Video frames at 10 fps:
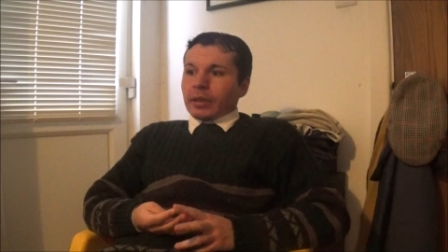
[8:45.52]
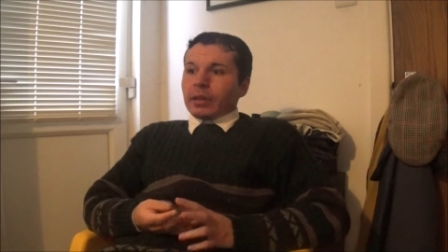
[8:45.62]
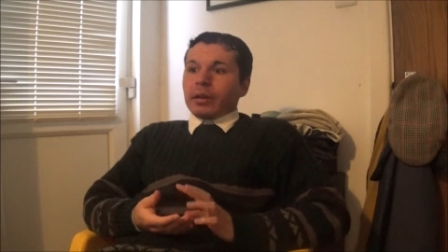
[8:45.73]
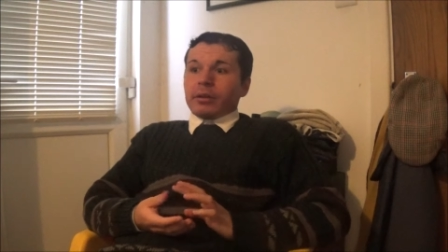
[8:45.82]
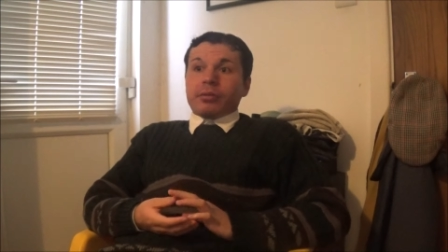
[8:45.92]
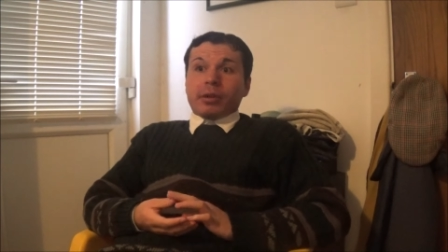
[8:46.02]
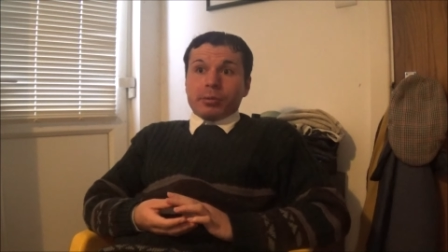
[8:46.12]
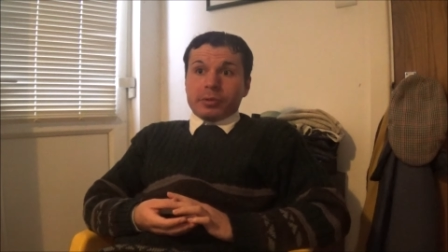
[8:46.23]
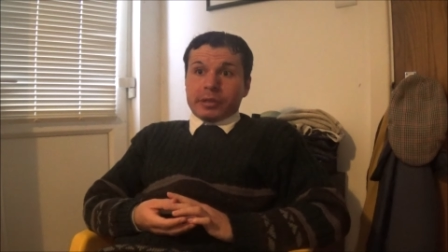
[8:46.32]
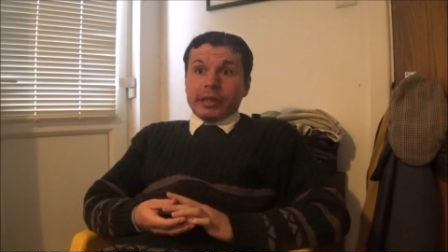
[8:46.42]

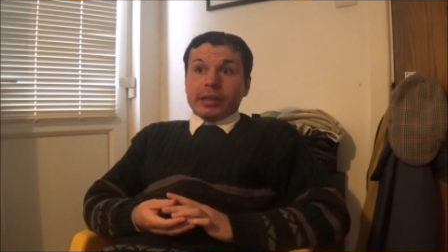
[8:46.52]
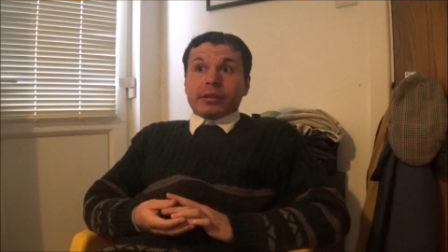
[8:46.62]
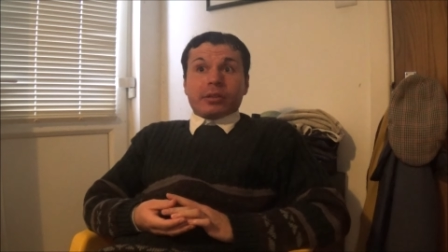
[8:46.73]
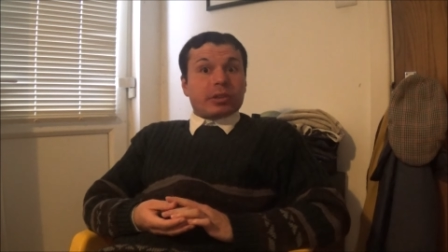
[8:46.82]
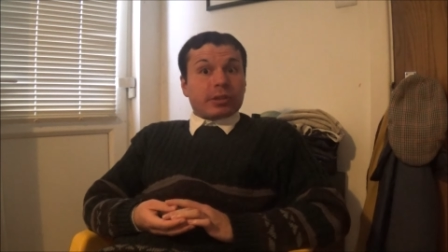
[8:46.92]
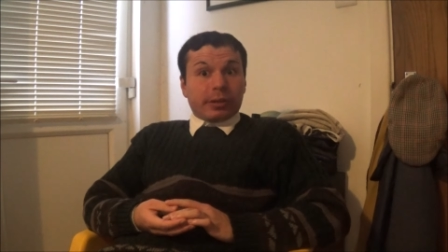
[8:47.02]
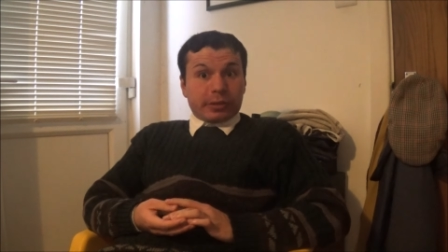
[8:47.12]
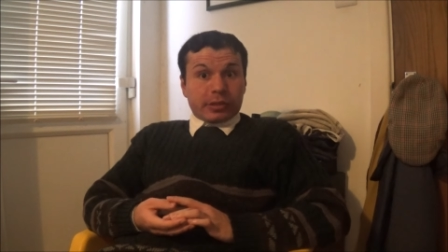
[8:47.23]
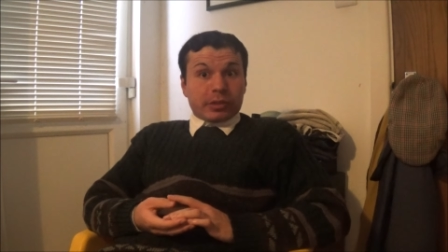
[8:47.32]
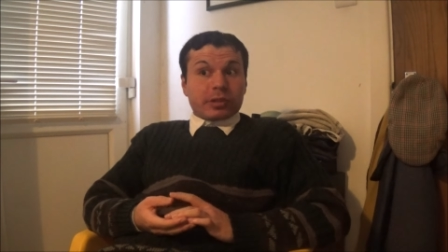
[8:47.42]
Rosie, the
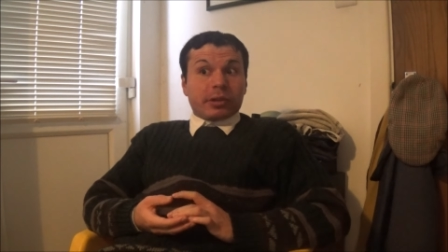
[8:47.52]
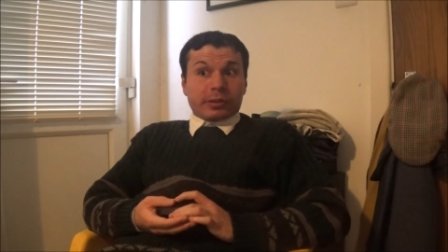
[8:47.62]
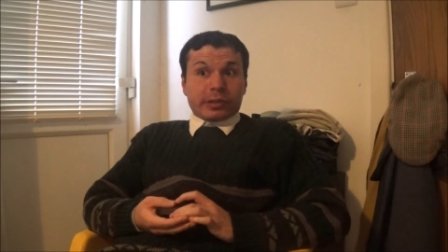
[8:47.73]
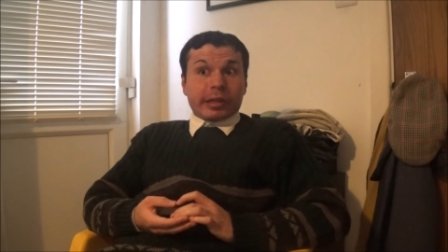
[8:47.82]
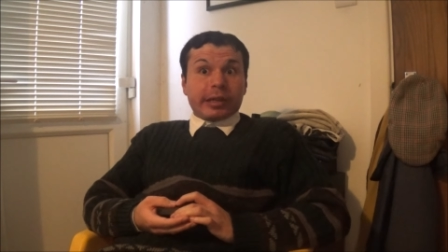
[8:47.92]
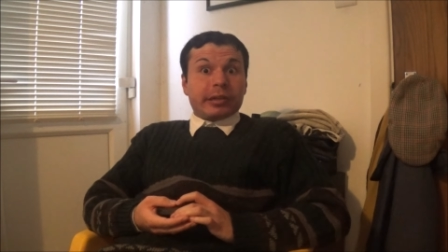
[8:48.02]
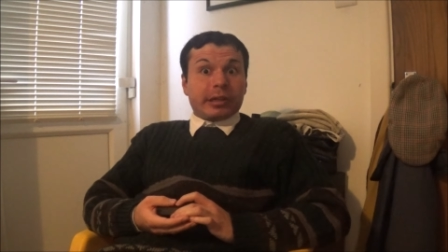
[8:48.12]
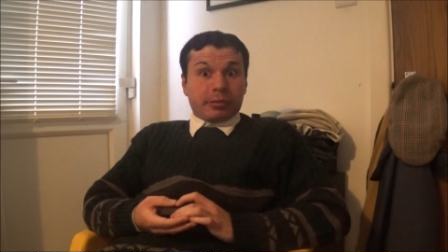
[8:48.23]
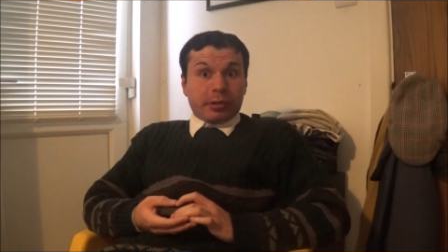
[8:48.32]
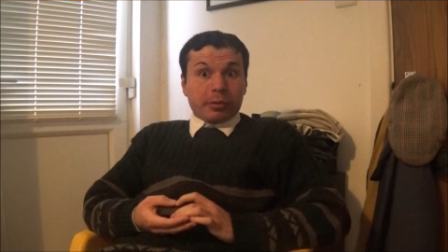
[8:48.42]
Scots
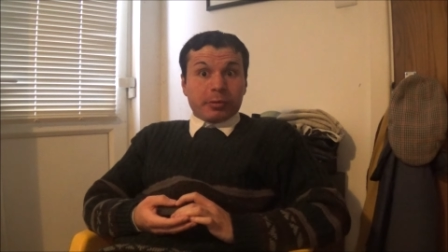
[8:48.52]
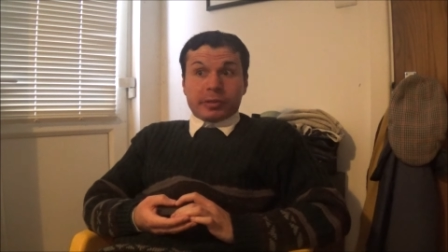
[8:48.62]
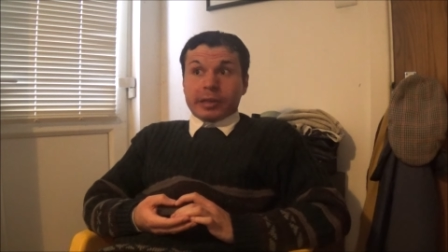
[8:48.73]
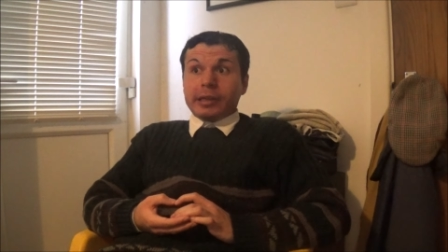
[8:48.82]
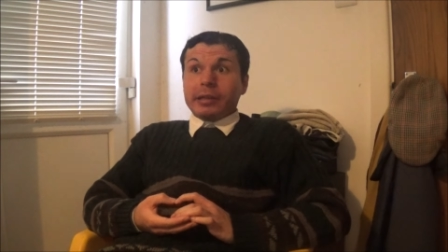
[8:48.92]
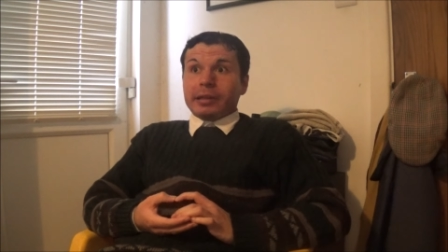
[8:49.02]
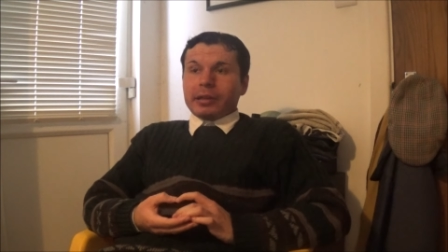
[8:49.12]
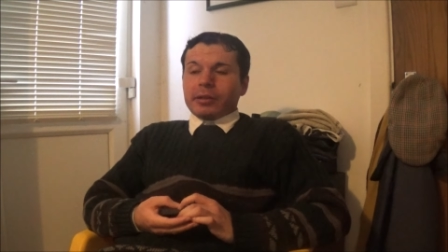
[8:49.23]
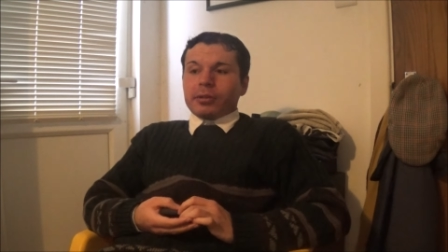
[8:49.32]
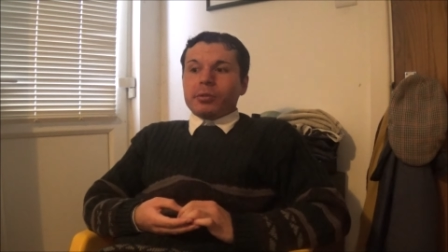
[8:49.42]
lady Rosie,
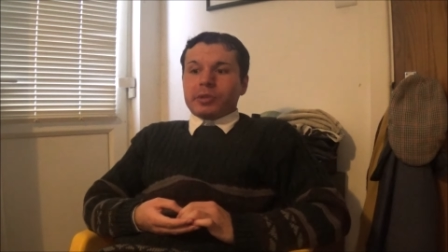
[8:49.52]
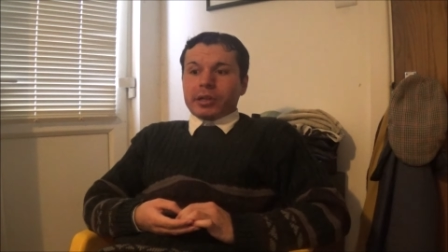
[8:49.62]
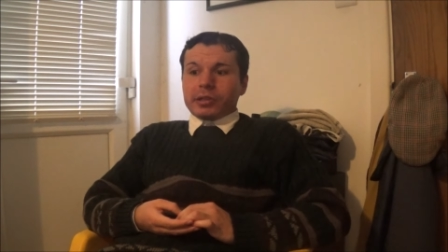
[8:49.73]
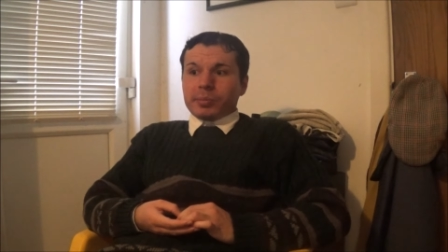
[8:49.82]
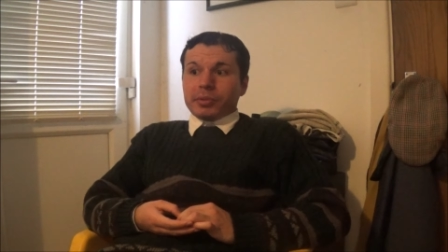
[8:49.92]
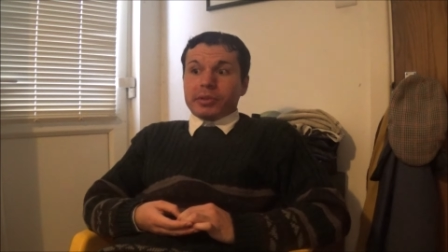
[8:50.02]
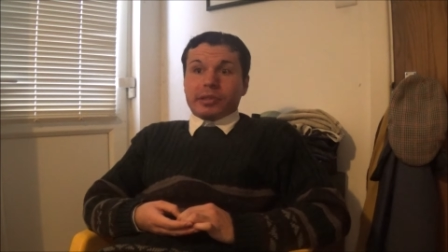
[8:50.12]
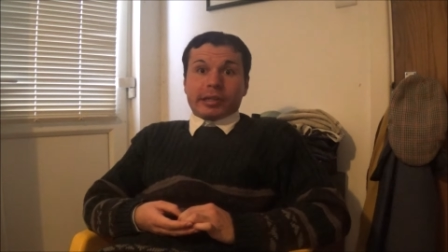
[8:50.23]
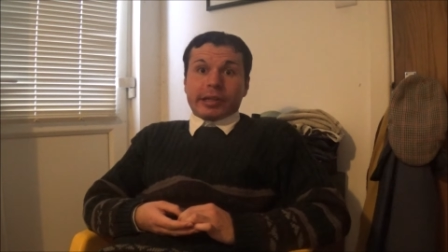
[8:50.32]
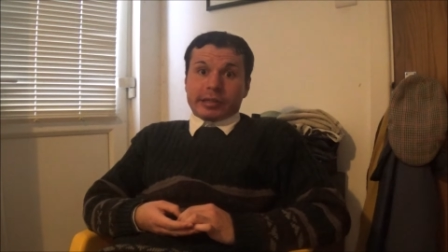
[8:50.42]
whose husband is
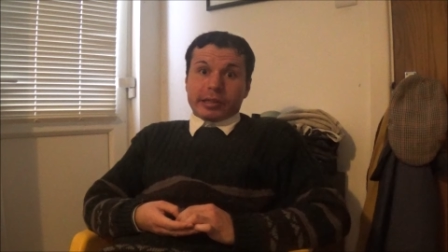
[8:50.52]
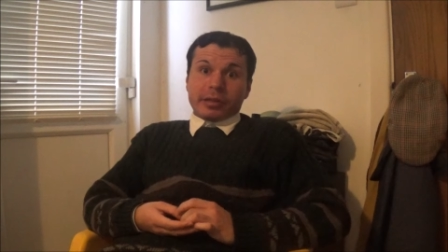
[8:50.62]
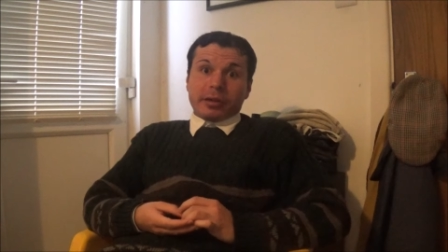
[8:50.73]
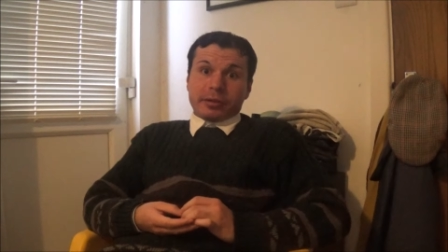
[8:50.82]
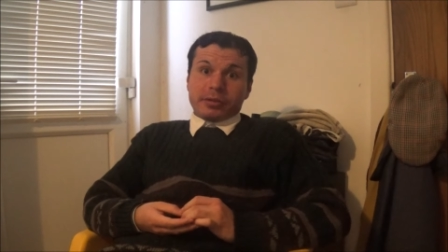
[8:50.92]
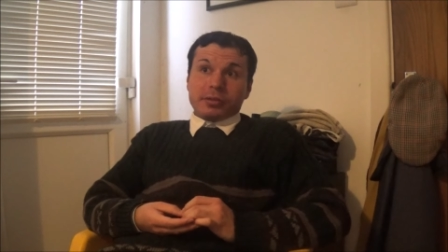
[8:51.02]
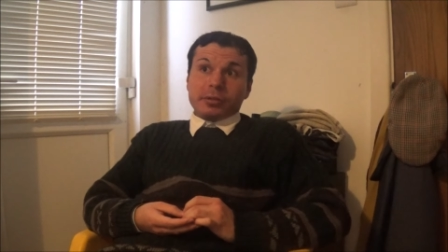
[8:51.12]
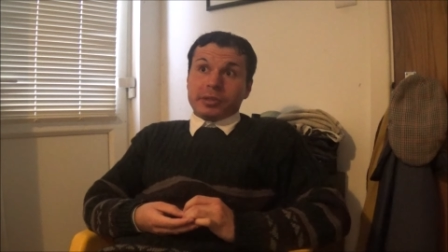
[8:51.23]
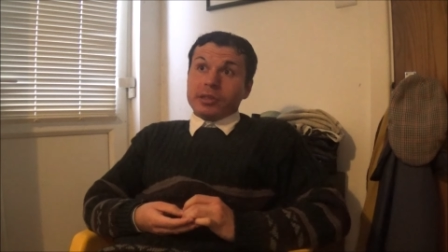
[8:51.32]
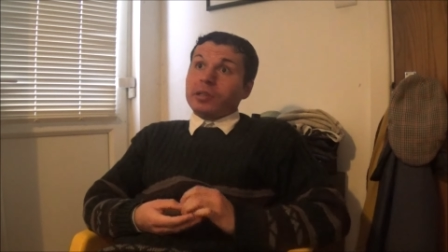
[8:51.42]
a classic car
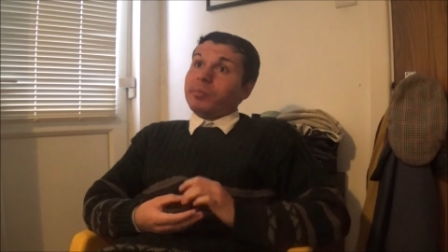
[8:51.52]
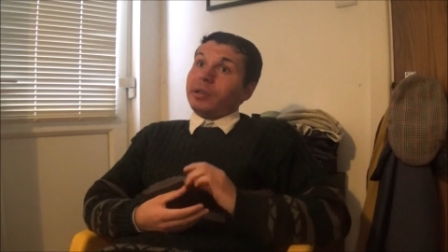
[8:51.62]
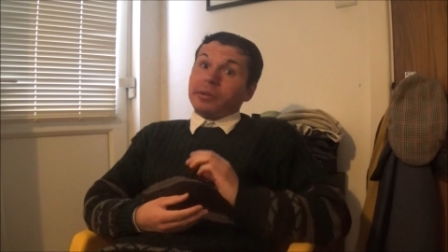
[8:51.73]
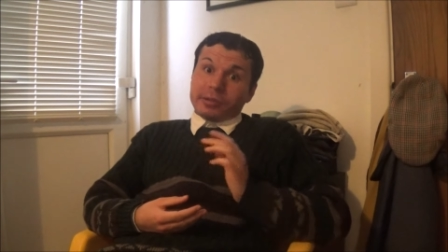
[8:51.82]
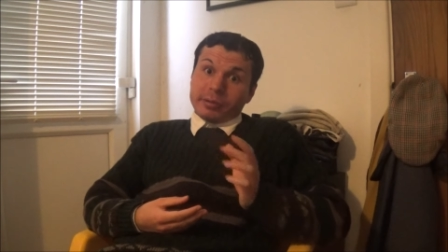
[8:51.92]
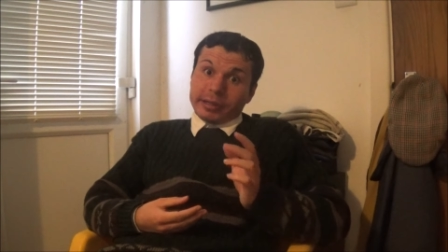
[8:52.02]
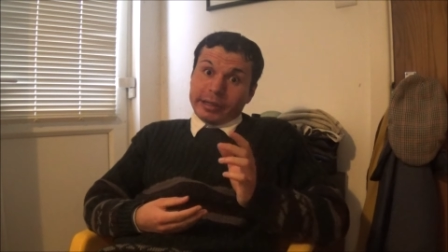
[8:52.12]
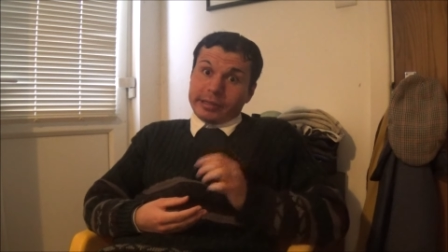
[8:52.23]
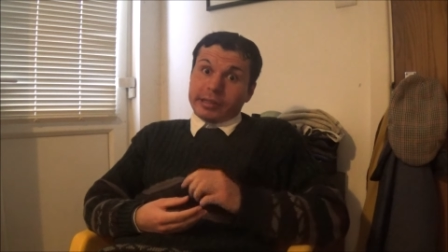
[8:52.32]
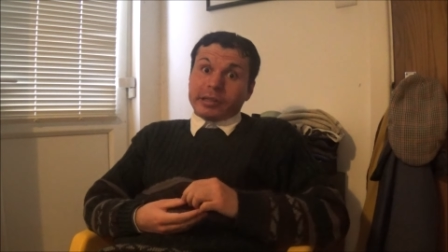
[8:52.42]
enthusiast and belongs to a
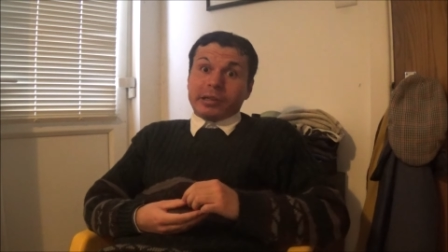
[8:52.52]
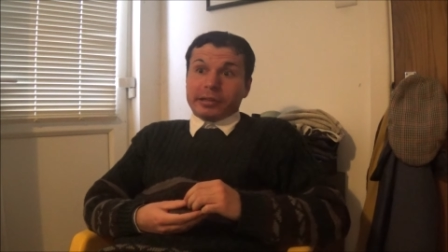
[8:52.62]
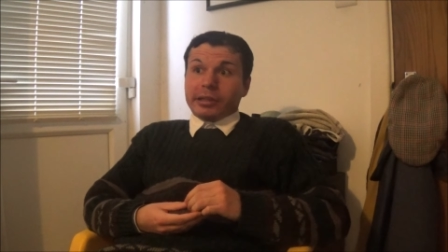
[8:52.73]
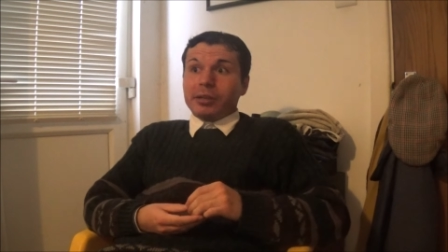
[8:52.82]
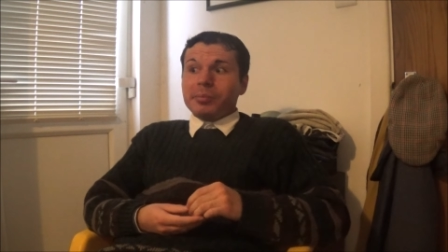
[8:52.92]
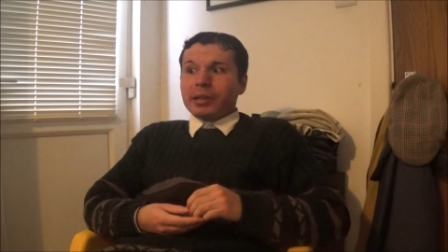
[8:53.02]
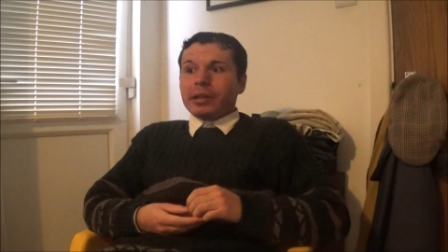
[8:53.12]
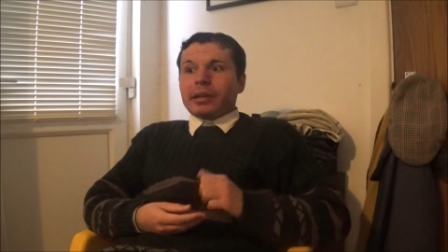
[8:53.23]
classic car club,